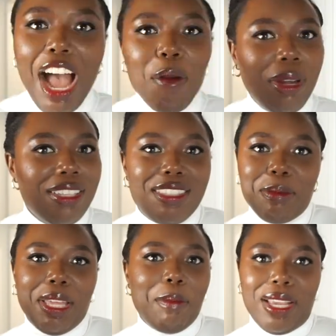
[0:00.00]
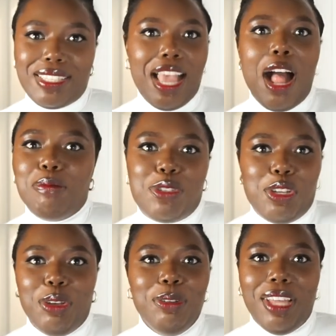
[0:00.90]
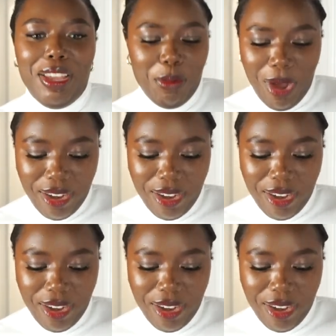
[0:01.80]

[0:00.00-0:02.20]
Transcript: I wanna stimulate my scalp too, like why